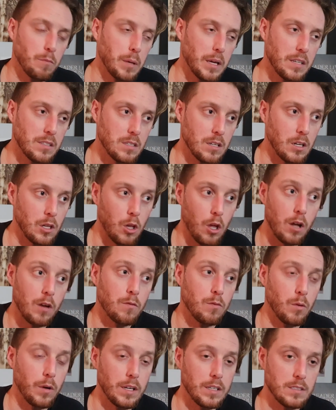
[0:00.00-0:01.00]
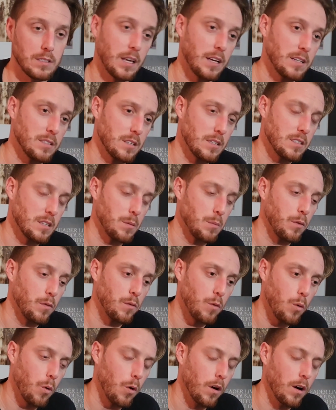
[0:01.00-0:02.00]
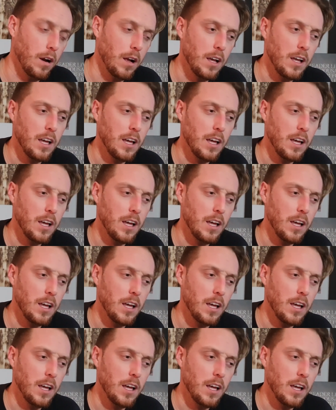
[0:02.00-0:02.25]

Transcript: Because in a lot of ways, as I said before,